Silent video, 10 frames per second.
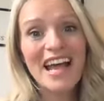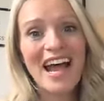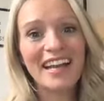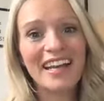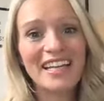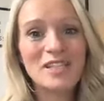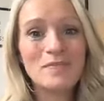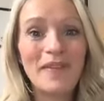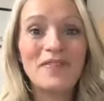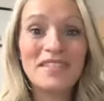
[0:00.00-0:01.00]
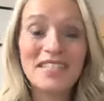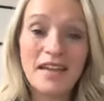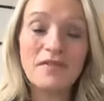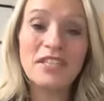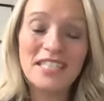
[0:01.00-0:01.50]
And I spent
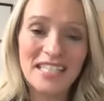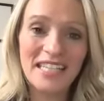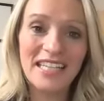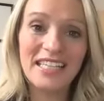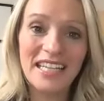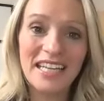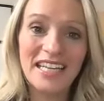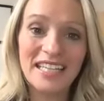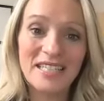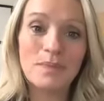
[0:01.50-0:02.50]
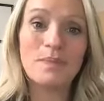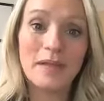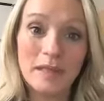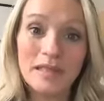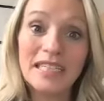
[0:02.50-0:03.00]
17 years
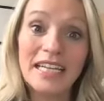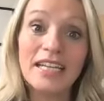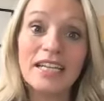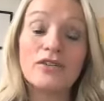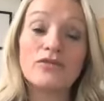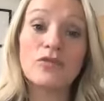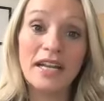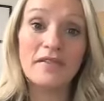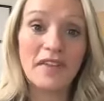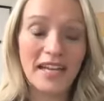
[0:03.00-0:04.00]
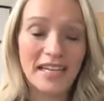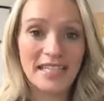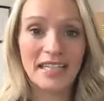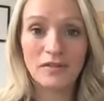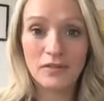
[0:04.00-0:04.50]
building,
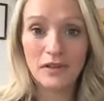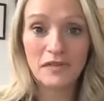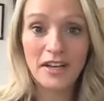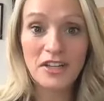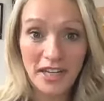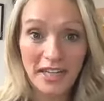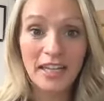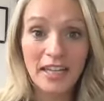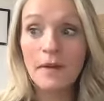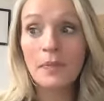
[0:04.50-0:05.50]
renovating and refreshing